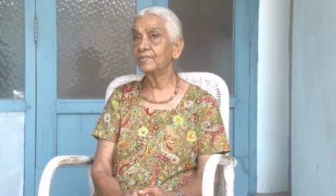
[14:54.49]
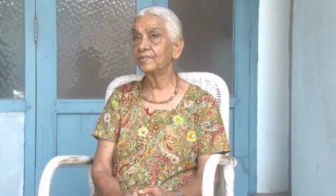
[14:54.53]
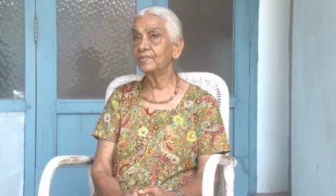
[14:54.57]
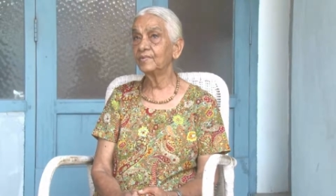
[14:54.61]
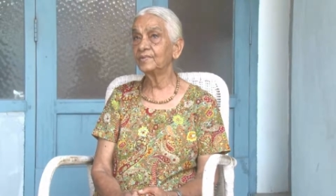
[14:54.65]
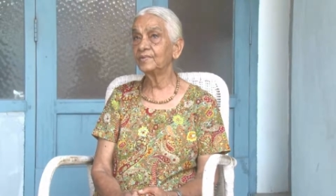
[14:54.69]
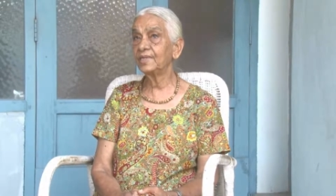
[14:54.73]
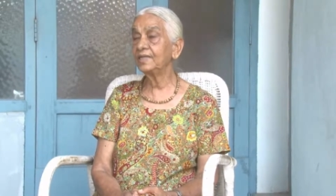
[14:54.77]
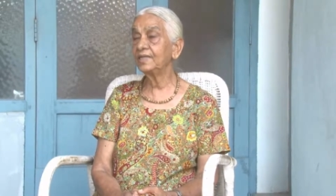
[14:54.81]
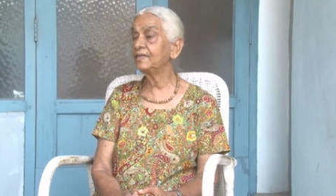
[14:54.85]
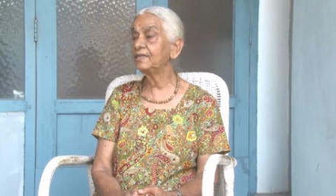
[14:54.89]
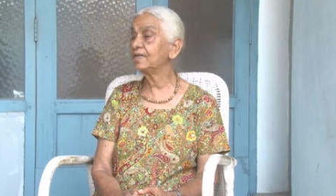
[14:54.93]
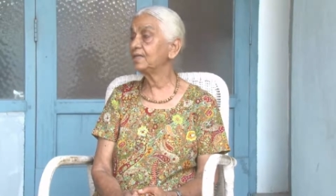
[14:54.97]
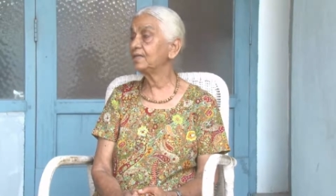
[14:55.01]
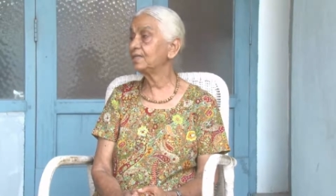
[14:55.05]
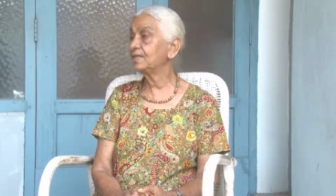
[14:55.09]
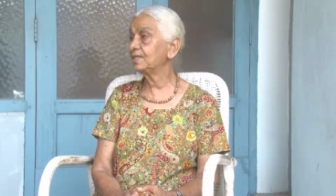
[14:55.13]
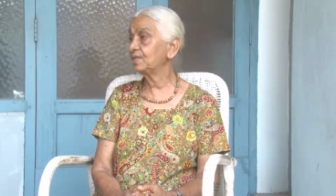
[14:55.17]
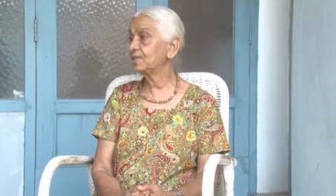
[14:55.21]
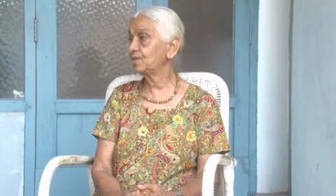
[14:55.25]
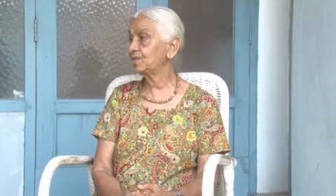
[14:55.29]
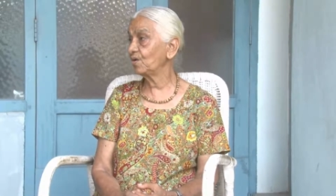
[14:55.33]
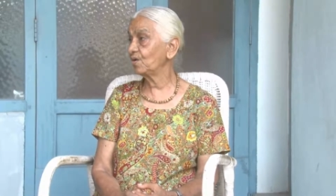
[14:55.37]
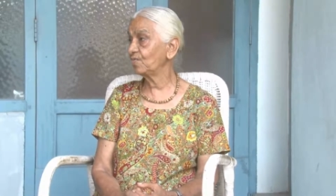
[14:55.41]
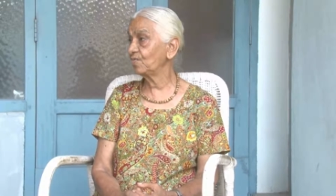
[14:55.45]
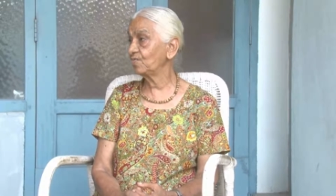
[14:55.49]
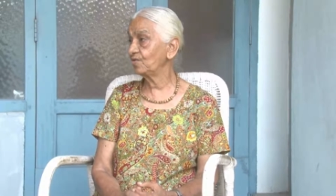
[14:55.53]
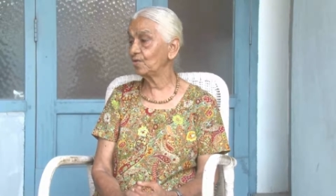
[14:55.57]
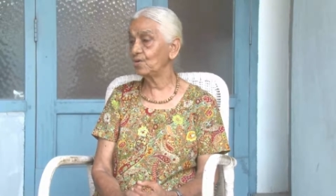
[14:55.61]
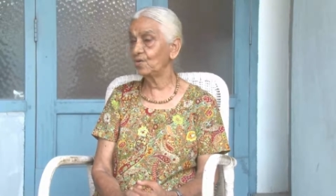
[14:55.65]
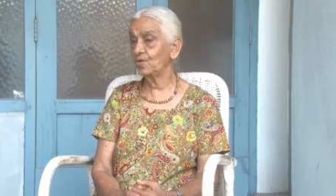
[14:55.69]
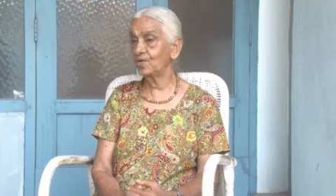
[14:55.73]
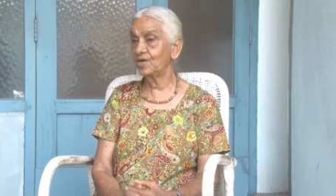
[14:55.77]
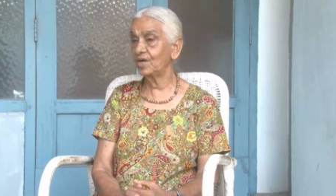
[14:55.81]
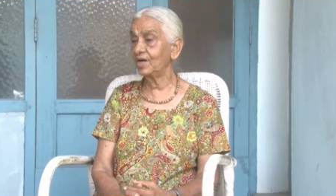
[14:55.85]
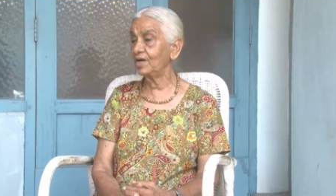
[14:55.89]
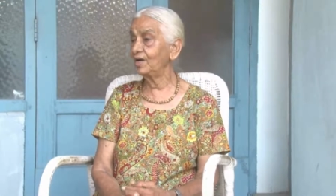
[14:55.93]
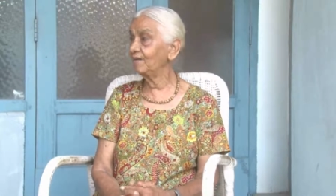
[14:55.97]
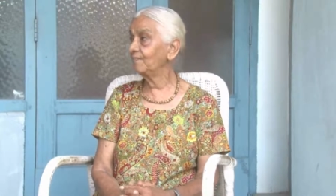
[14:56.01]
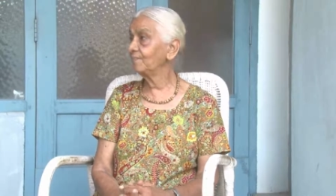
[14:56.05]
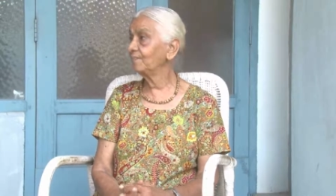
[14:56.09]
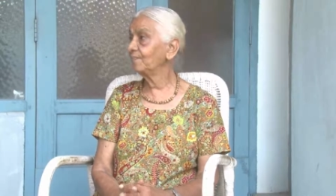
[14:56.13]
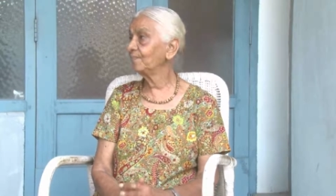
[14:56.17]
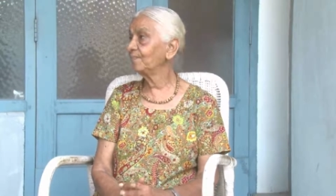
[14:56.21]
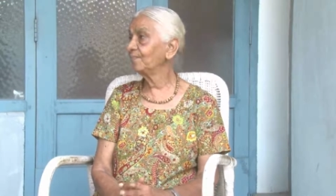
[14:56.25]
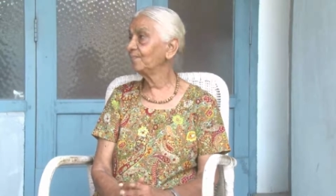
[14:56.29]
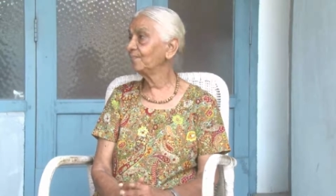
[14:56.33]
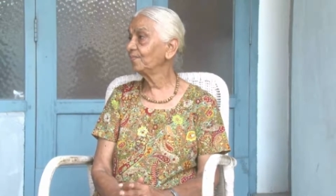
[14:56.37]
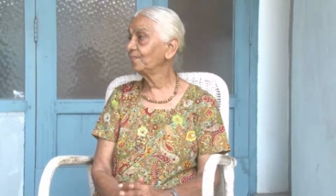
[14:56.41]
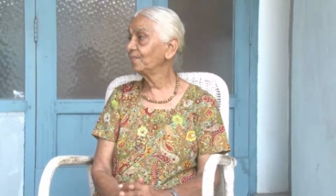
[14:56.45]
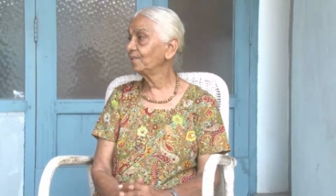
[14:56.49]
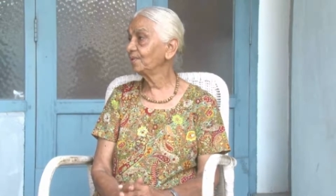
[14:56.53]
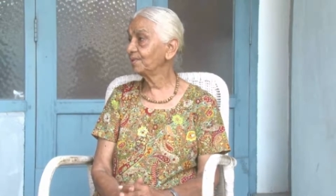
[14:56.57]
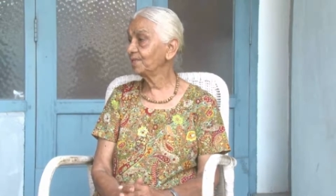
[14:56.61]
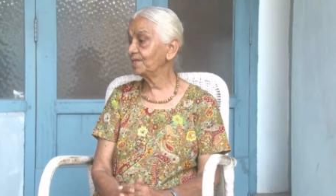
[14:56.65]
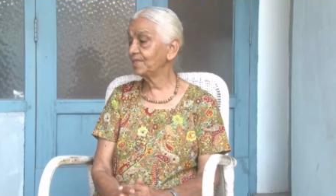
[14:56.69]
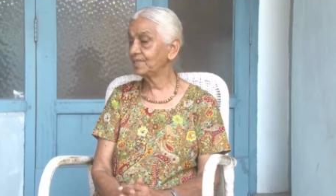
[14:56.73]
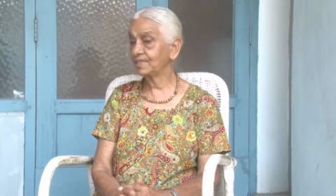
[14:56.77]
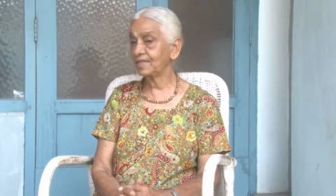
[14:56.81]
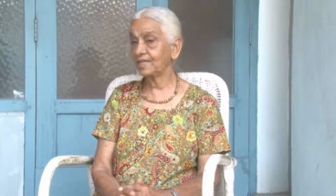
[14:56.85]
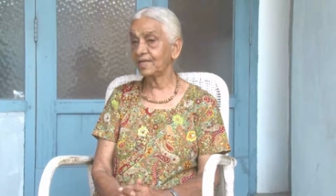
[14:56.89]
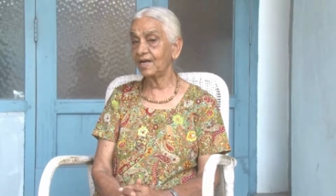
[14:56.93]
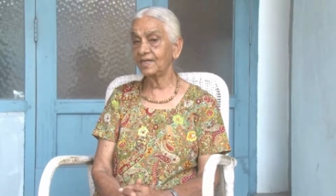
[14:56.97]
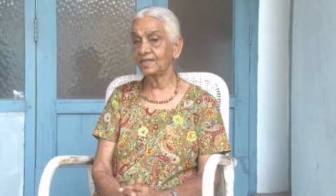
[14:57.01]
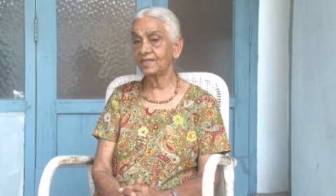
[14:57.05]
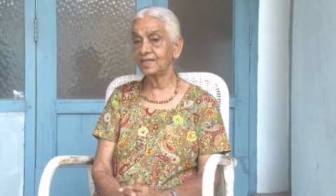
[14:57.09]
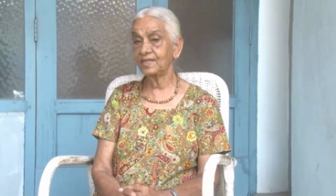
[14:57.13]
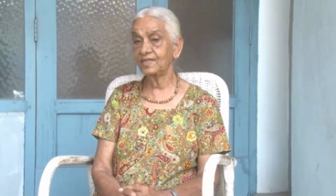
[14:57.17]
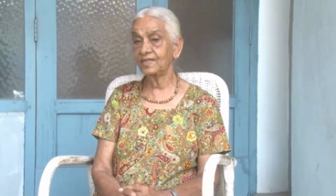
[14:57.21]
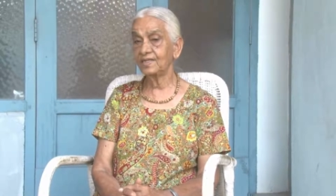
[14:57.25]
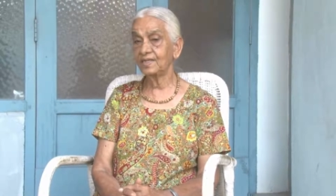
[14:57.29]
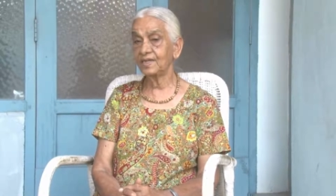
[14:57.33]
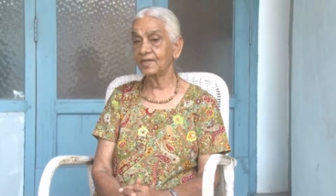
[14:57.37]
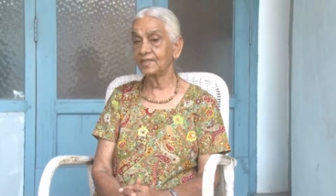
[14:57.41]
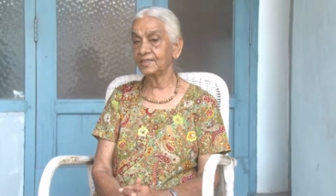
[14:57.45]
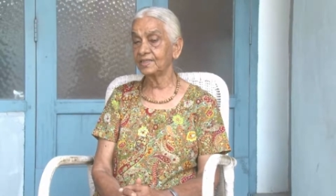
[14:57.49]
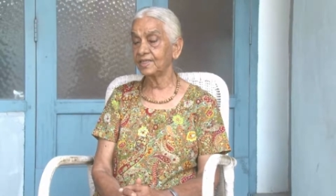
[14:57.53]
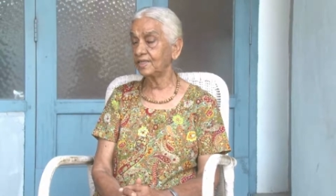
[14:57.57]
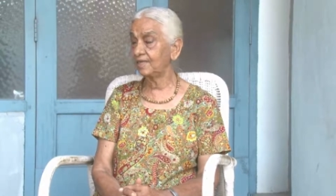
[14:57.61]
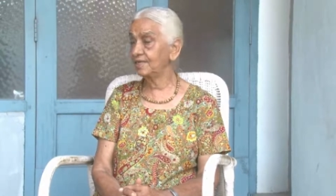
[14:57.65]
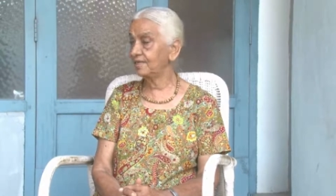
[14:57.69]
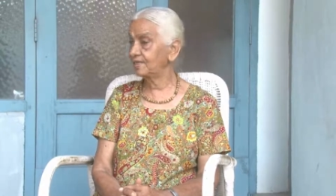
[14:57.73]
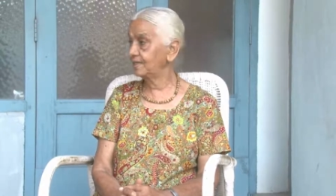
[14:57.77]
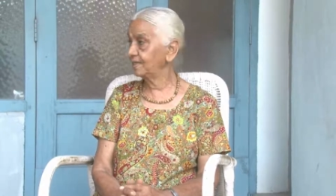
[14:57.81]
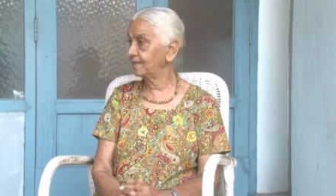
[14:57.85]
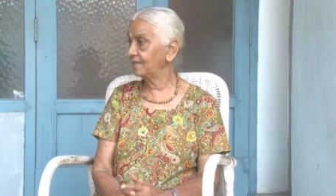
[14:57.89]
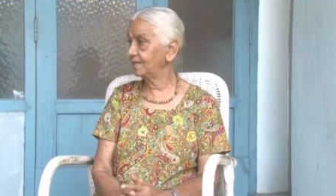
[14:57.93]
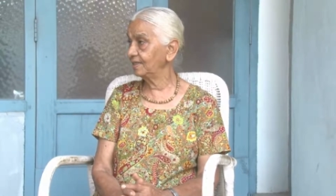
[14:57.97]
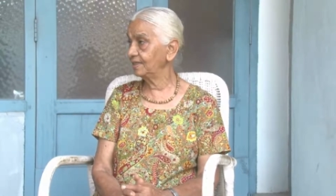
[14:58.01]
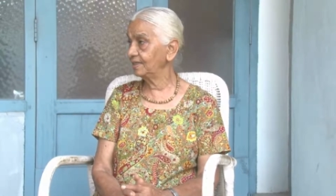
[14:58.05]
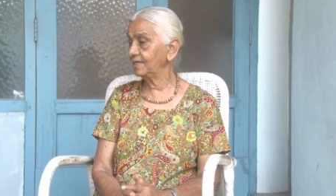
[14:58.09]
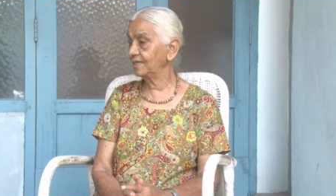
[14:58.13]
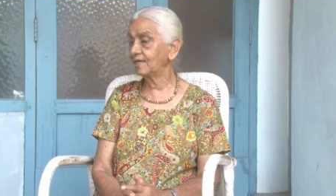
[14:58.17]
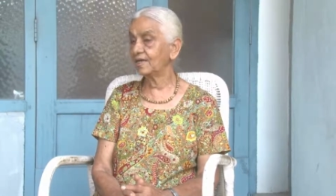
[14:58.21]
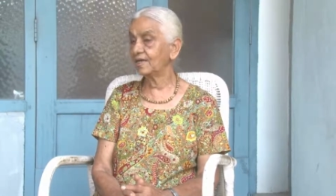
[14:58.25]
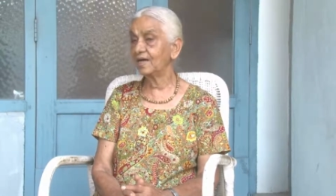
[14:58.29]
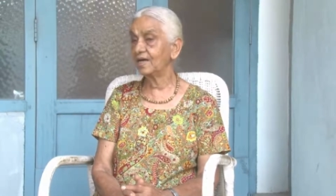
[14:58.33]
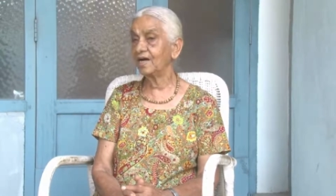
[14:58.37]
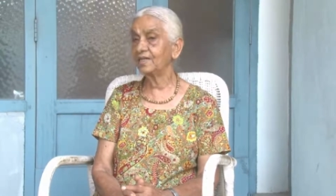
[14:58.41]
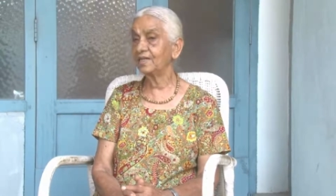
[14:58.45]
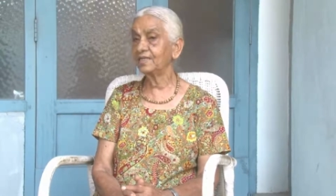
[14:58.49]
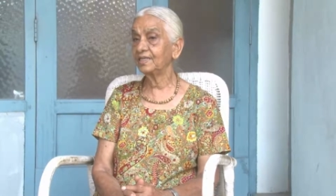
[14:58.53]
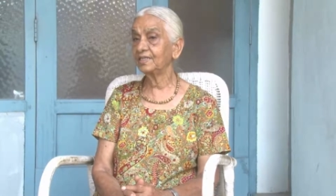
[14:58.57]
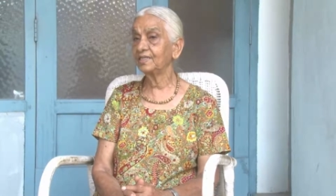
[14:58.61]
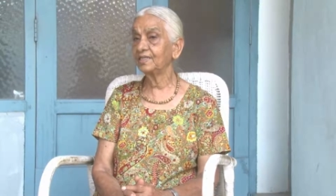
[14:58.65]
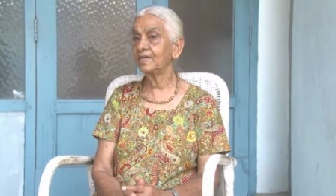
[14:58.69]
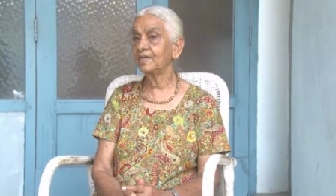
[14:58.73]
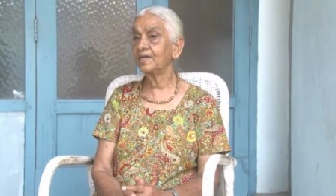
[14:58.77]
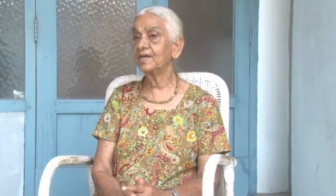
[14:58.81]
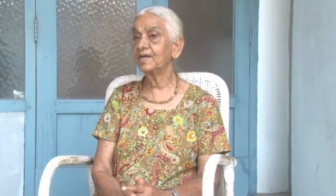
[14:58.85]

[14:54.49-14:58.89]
synthesis of yoga. She started translating in the class,